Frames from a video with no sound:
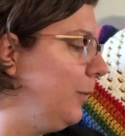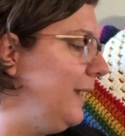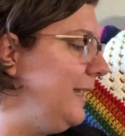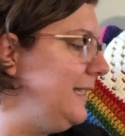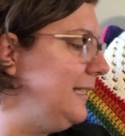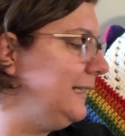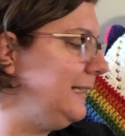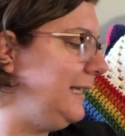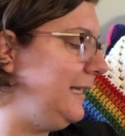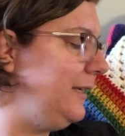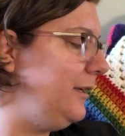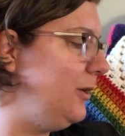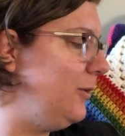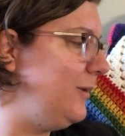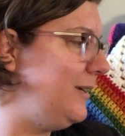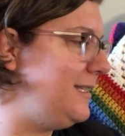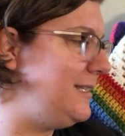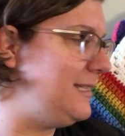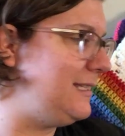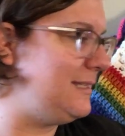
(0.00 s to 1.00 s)
crinkly
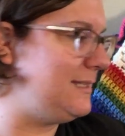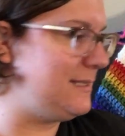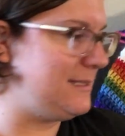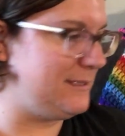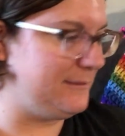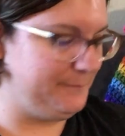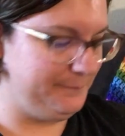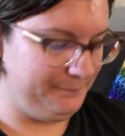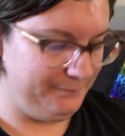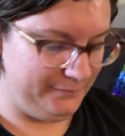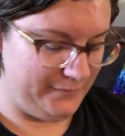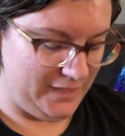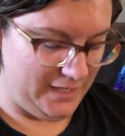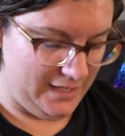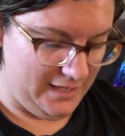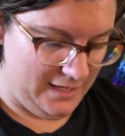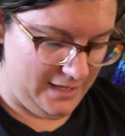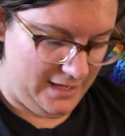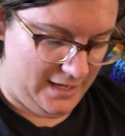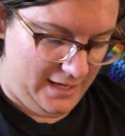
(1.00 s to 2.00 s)
noises.
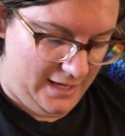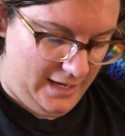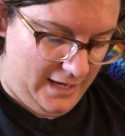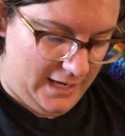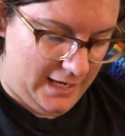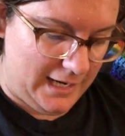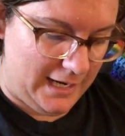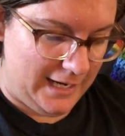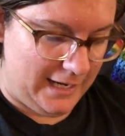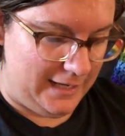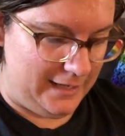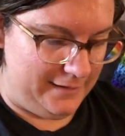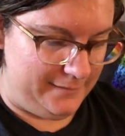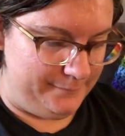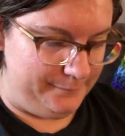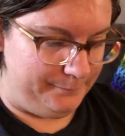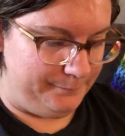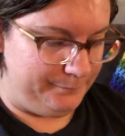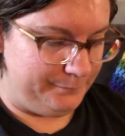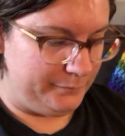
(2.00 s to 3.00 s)

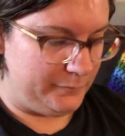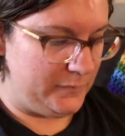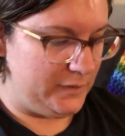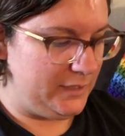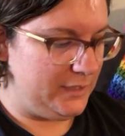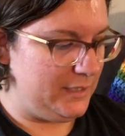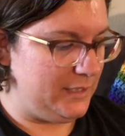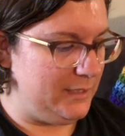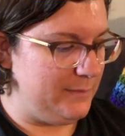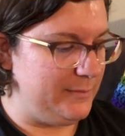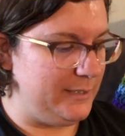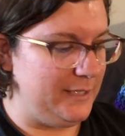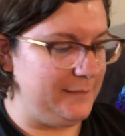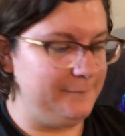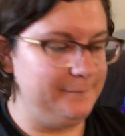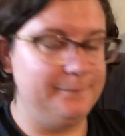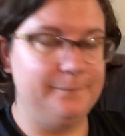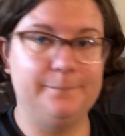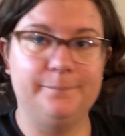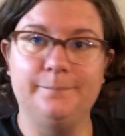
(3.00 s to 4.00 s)
But
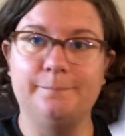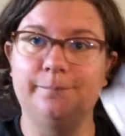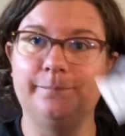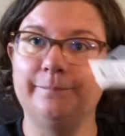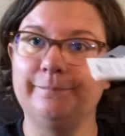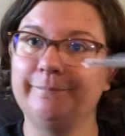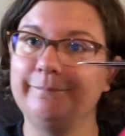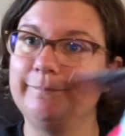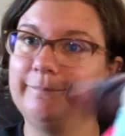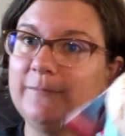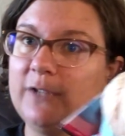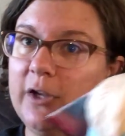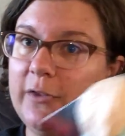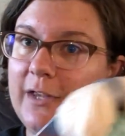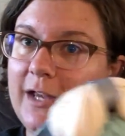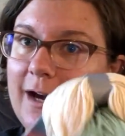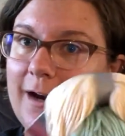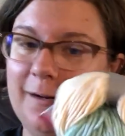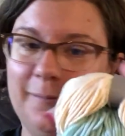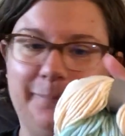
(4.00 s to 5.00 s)
here
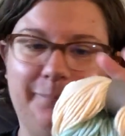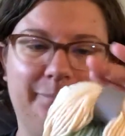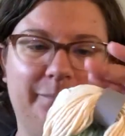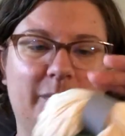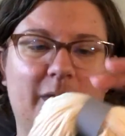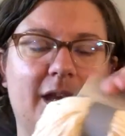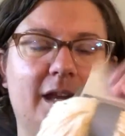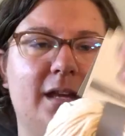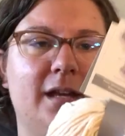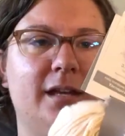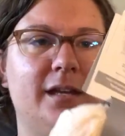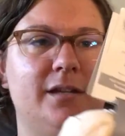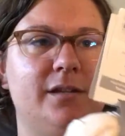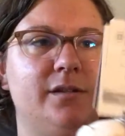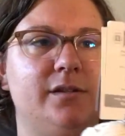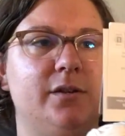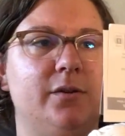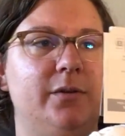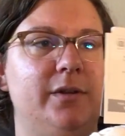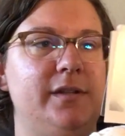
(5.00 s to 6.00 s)
they are.
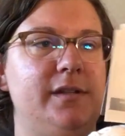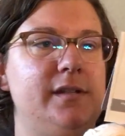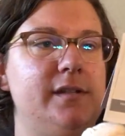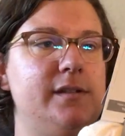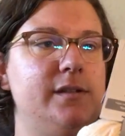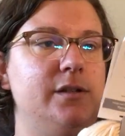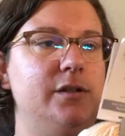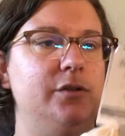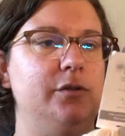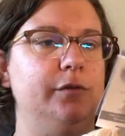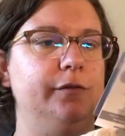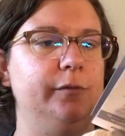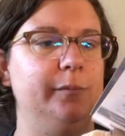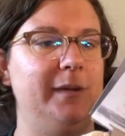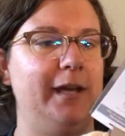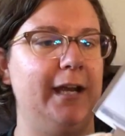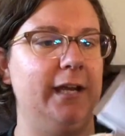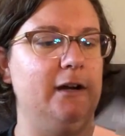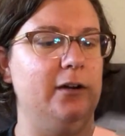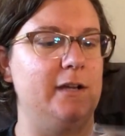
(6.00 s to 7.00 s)
So this is new from
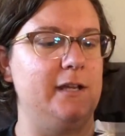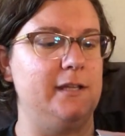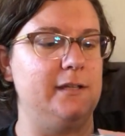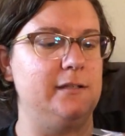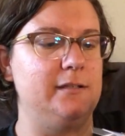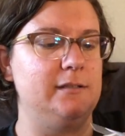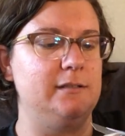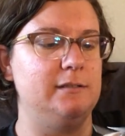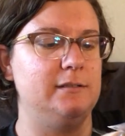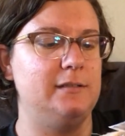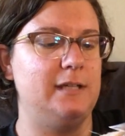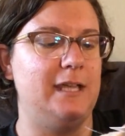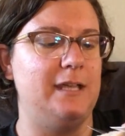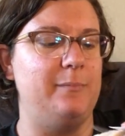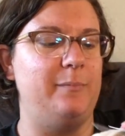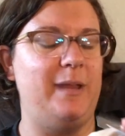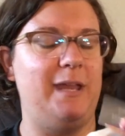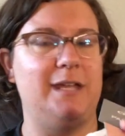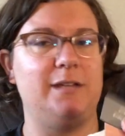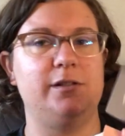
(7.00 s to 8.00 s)
Karen,
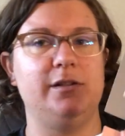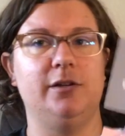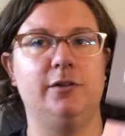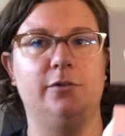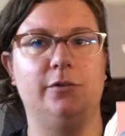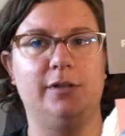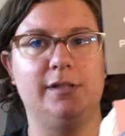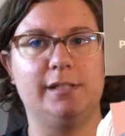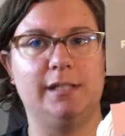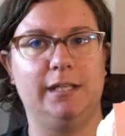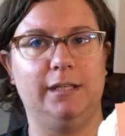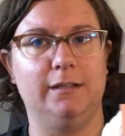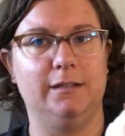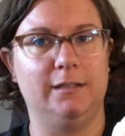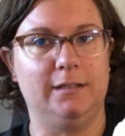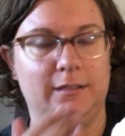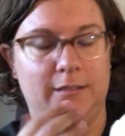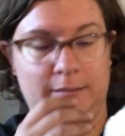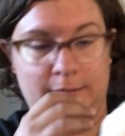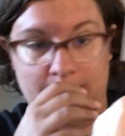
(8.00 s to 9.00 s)
and Pantone is like
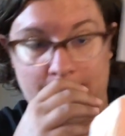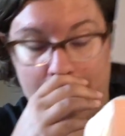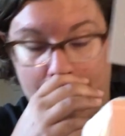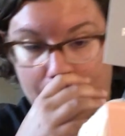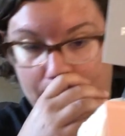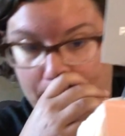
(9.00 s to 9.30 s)
the